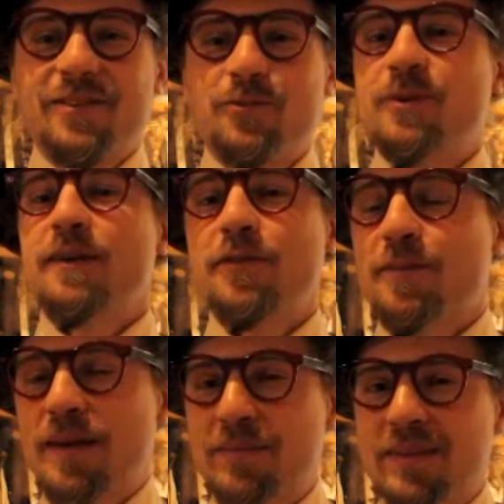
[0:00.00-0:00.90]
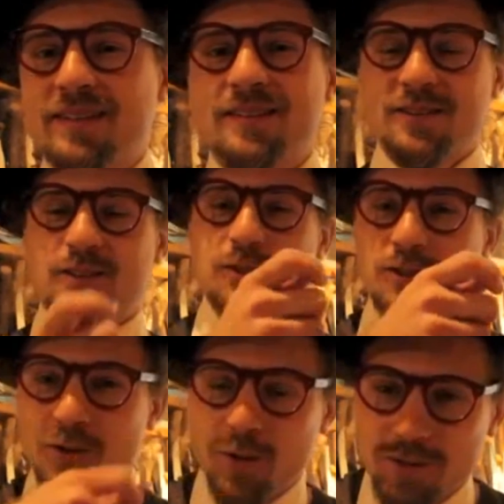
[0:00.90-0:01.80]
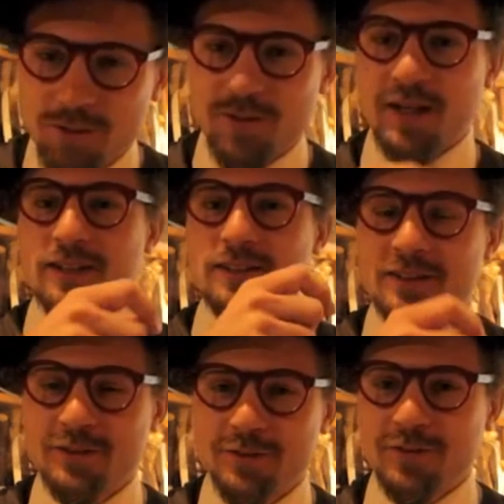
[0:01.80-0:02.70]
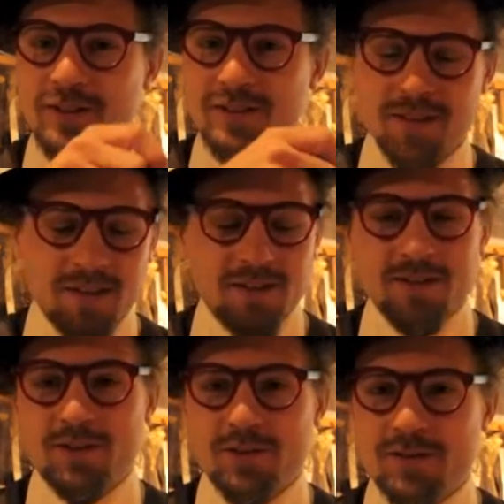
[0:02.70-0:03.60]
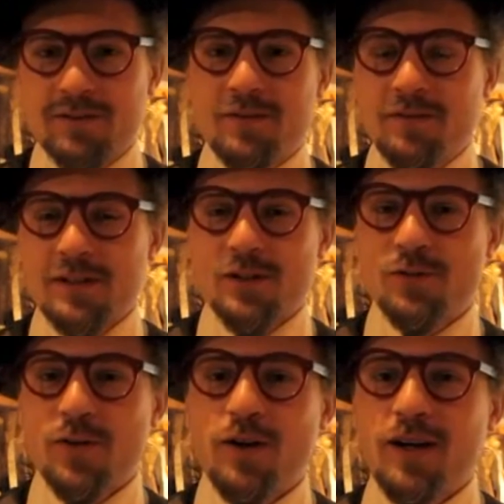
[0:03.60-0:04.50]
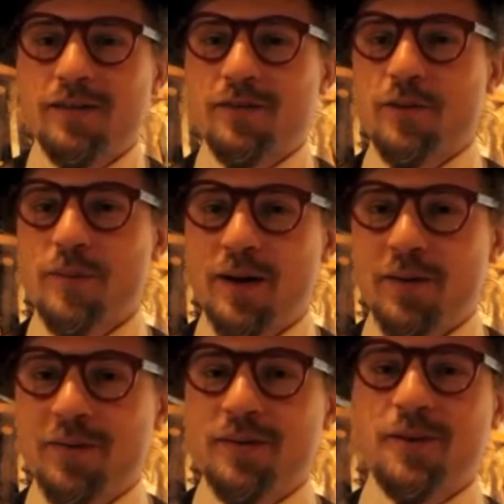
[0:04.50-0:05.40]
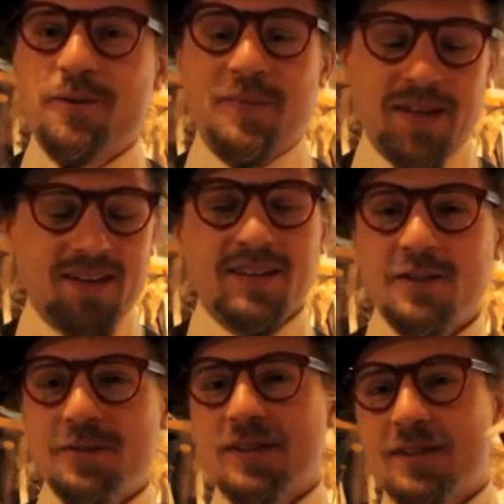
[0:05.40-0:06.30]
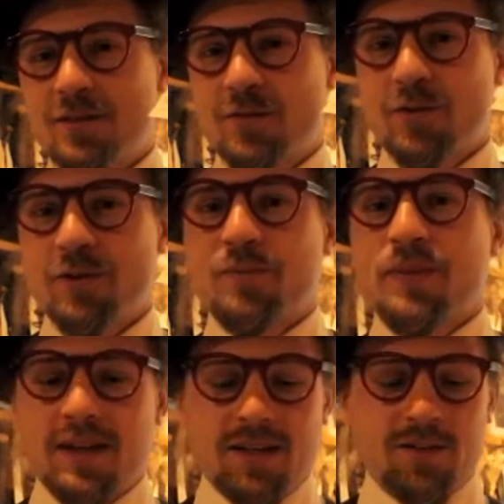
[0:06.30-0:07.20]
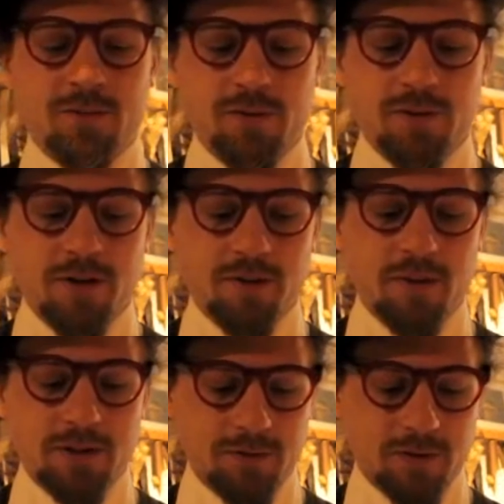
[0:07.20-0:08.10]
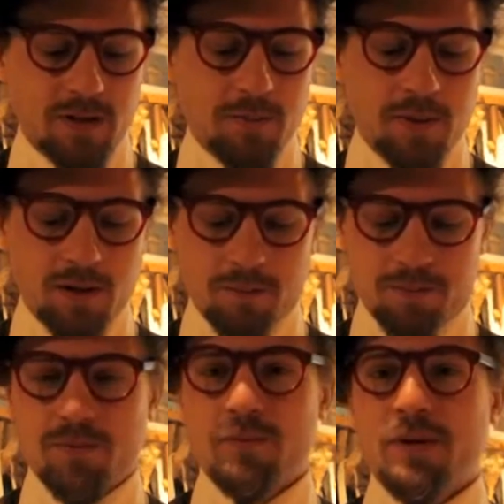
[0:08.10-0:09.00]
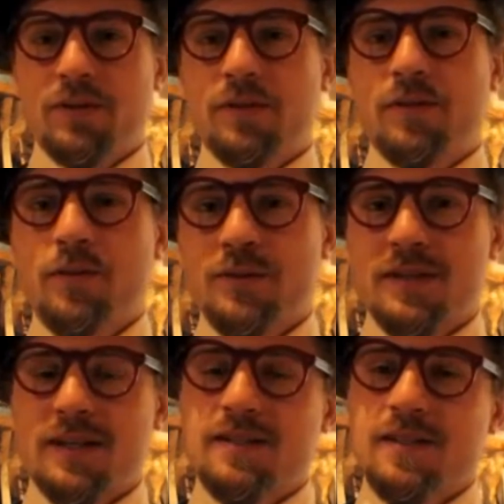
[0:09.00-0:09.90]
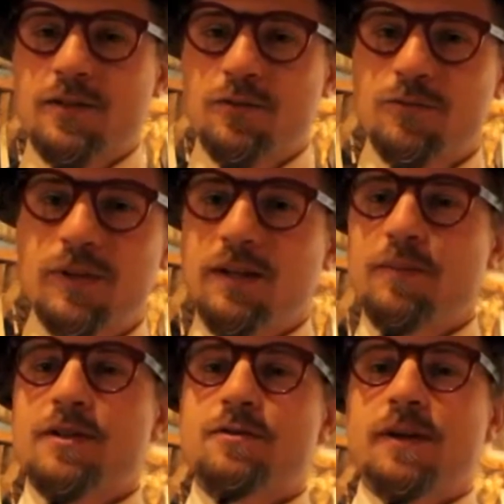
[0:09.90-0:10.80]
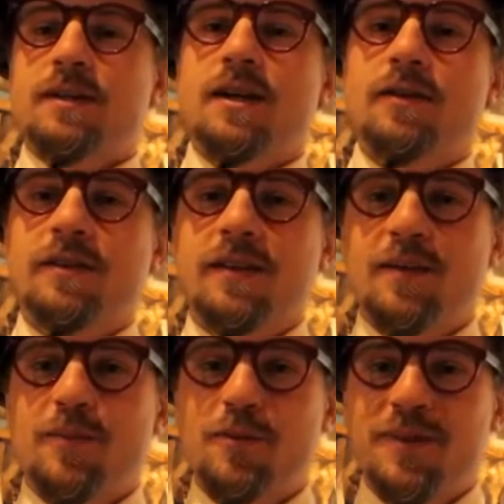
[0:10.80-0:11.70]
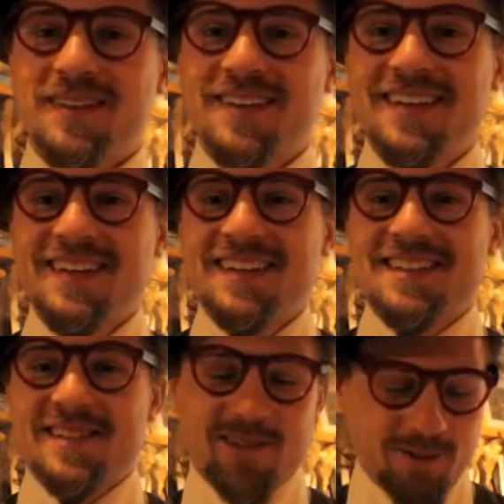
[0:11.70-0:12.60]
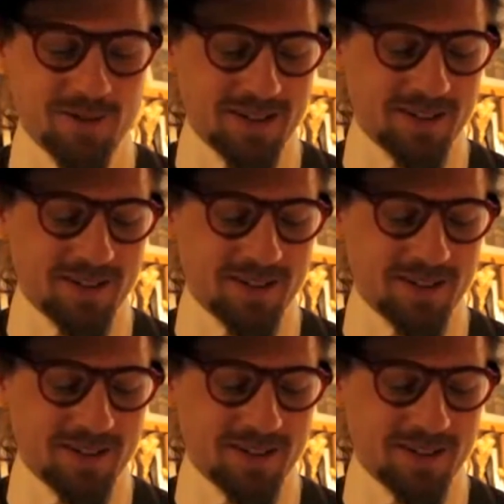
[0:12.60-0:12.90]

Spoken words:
whatever it may be, quotes you catch as your friend if they just fall out of their mouth. That's what this is for. It's for keeping up with those things that you really must write down in that moment. So